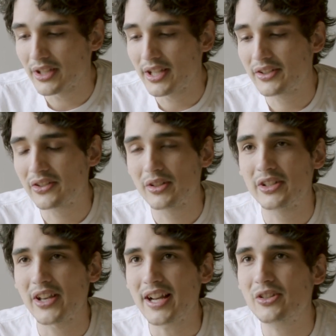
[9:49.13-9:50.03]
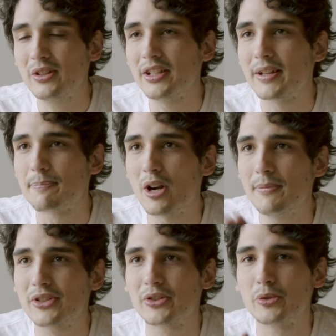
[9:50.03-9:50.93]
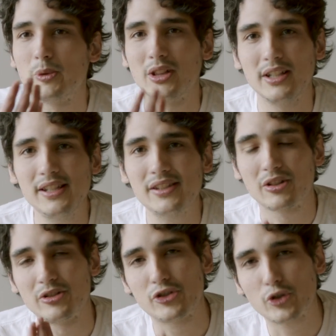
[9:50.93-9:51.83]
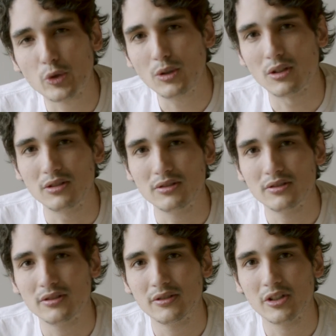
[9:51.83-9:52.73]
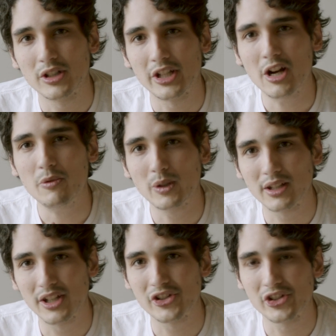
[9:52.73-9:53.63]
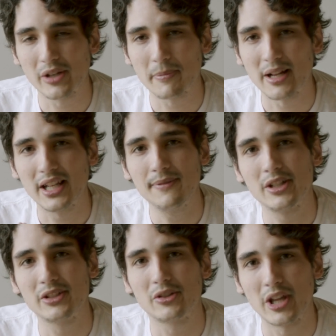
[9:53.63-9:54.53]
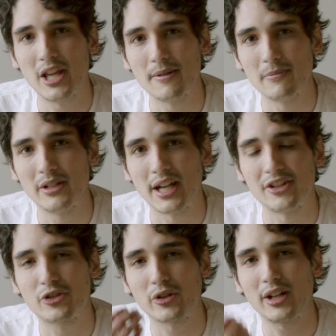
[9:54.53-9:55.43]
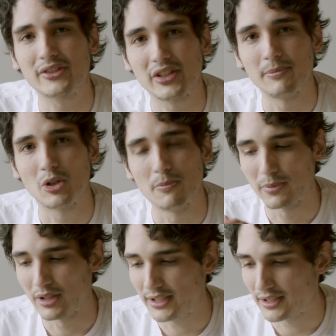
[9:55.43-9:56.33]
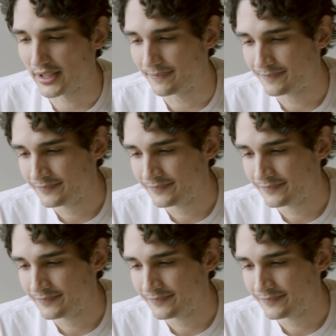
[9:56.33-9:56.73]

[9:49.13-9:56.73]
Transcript: is actually the promise to release control in our relationship and give it to him and trust him completely.